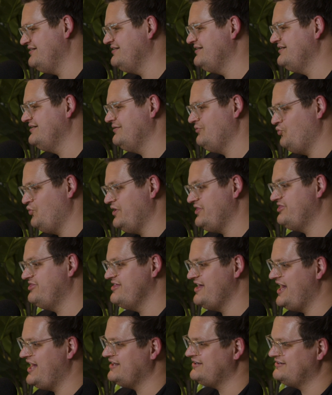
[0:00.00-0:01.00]
and
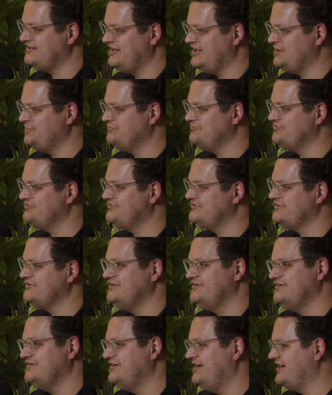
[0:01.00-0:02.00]
with that
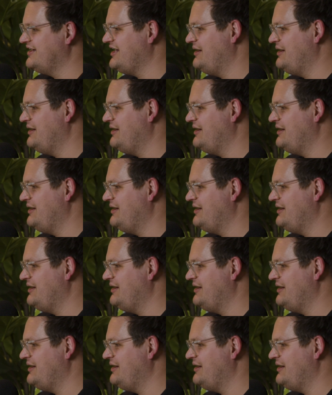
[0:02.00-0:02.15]
comes